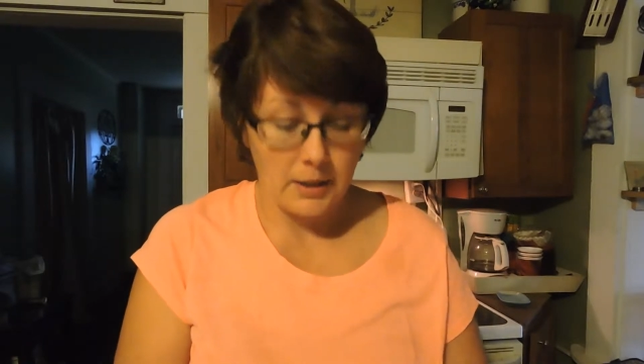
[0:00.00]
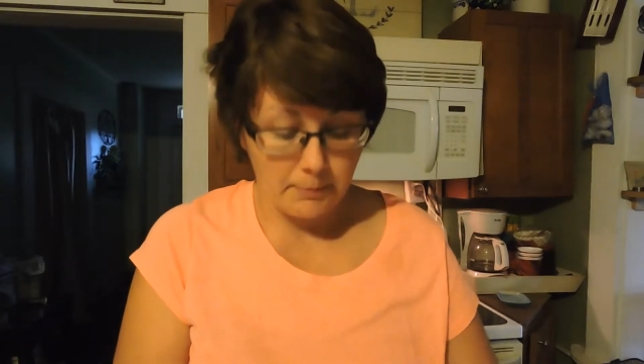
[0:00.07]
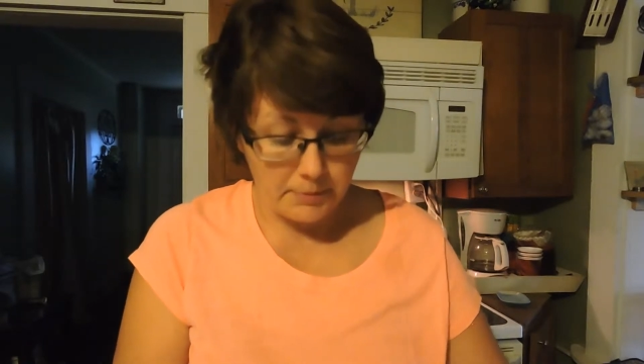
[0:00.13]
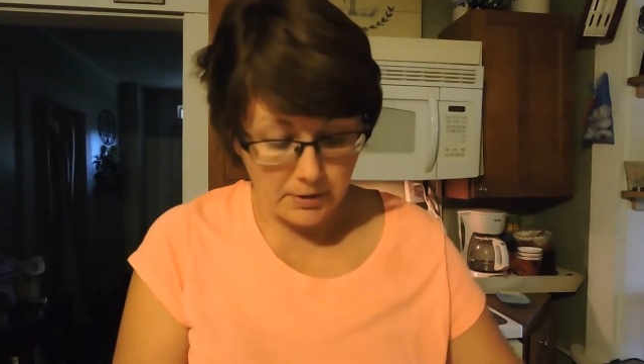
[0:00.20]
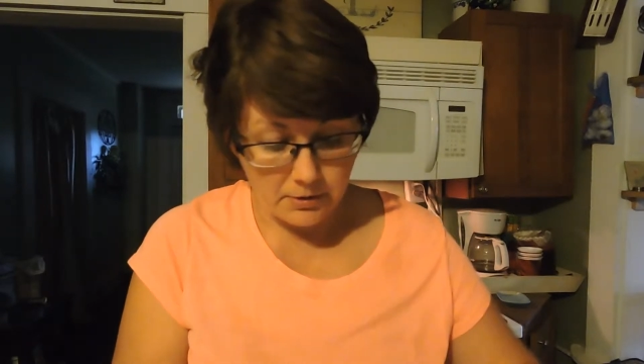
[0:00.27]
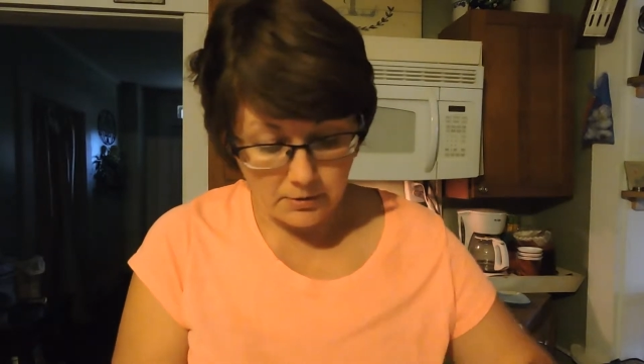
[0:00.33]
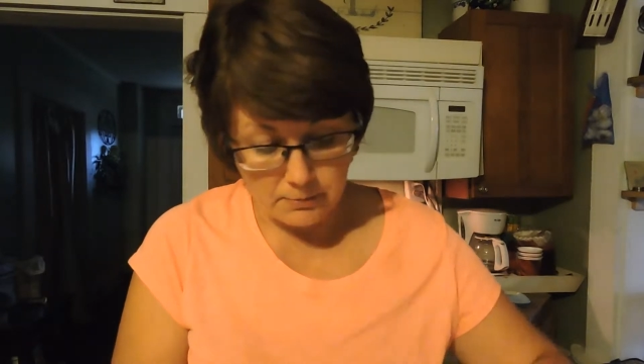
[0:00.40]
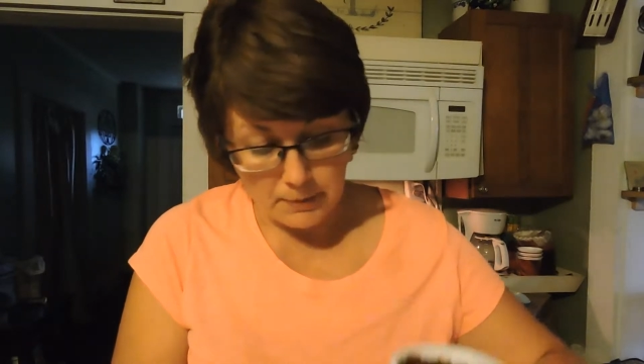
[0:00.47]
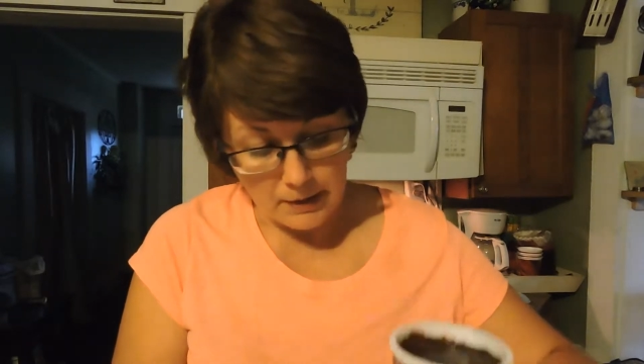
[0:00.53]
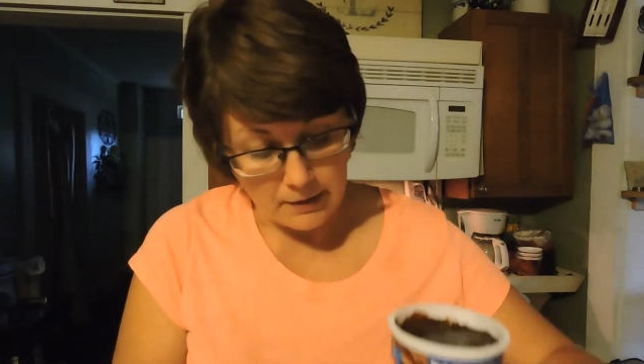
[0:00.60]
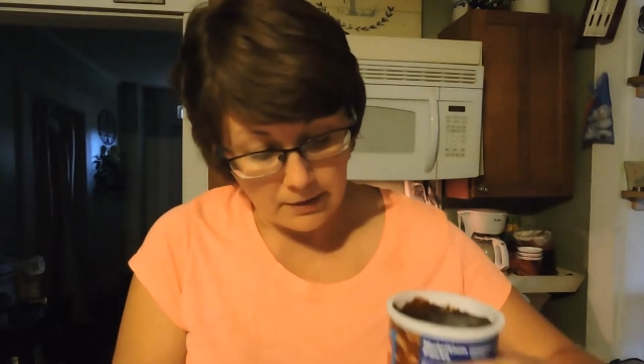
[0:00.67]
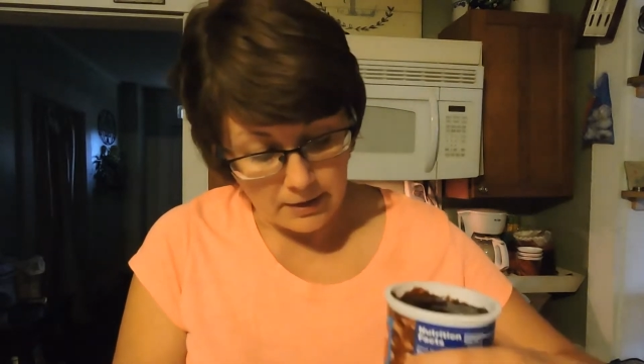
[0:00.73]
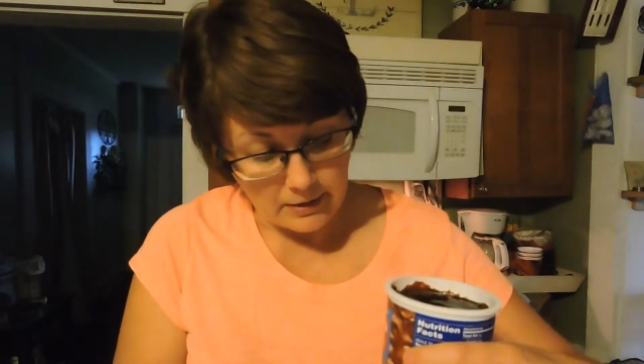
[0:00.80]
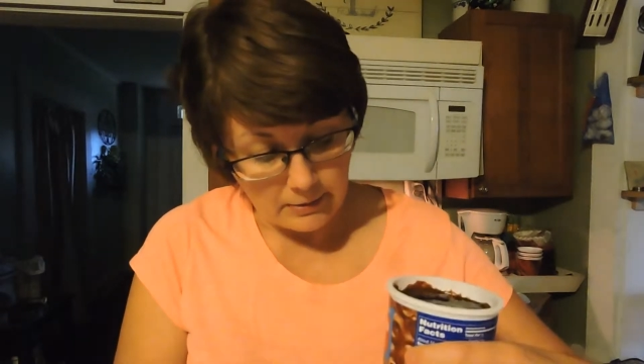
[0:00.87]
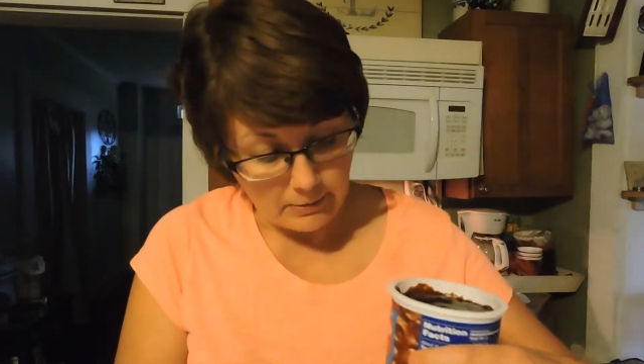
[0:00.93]

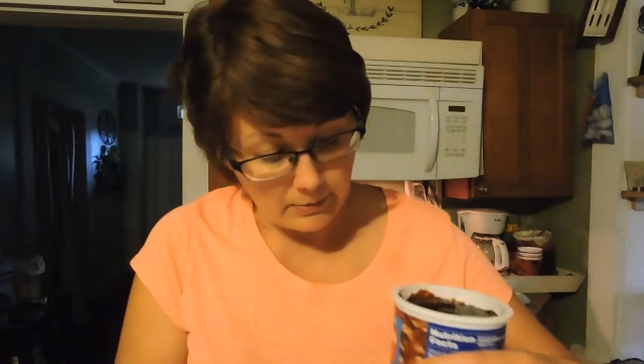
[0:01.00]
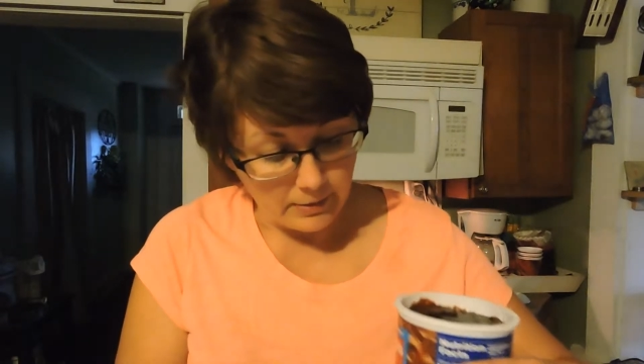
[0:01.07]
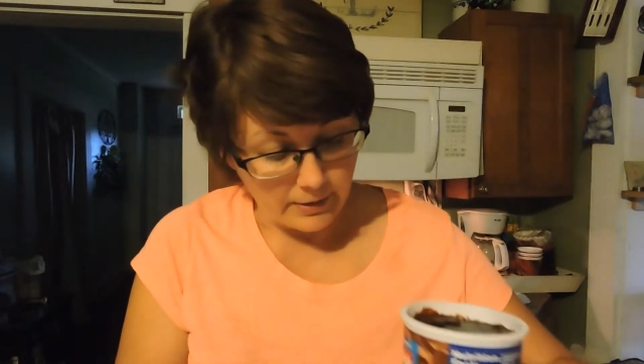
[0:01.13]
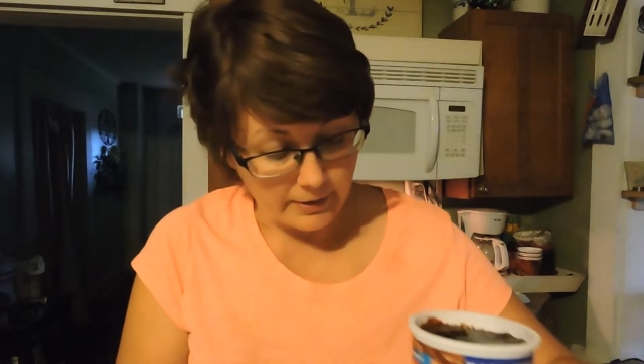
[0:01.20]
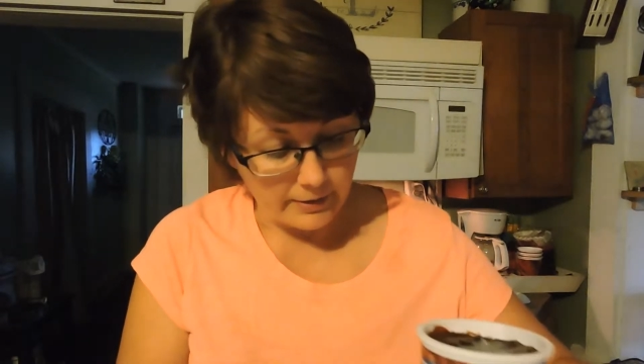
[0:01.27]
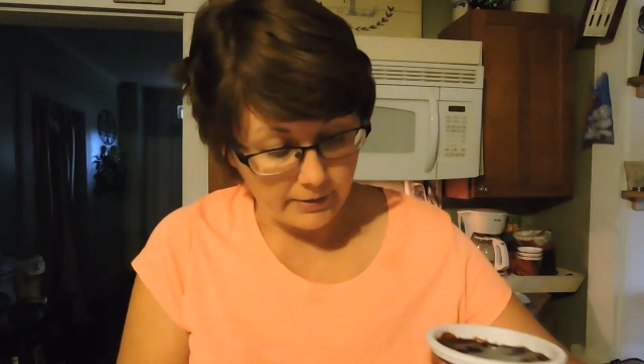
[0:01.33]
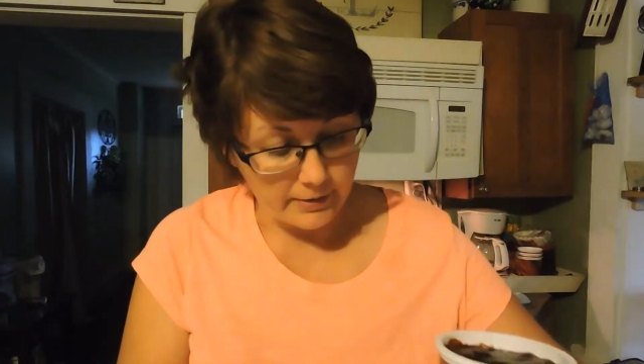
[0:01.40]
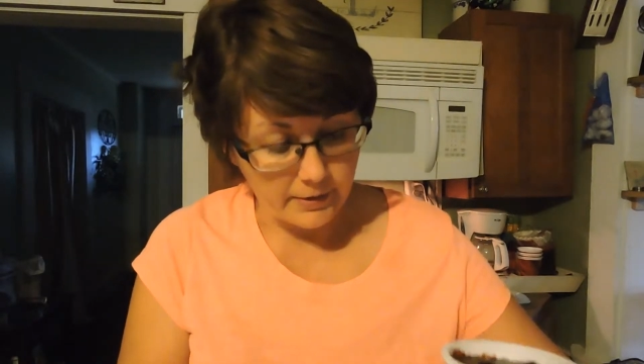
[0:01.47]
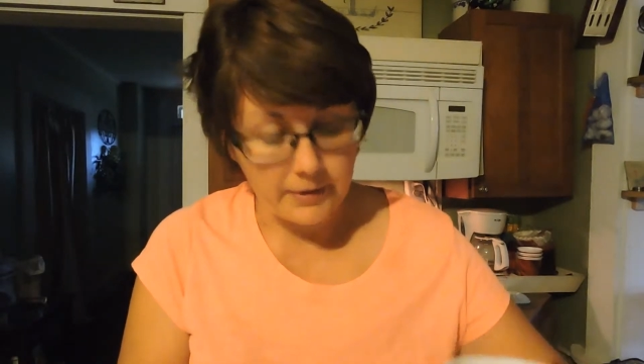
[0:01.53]
Pillsbury or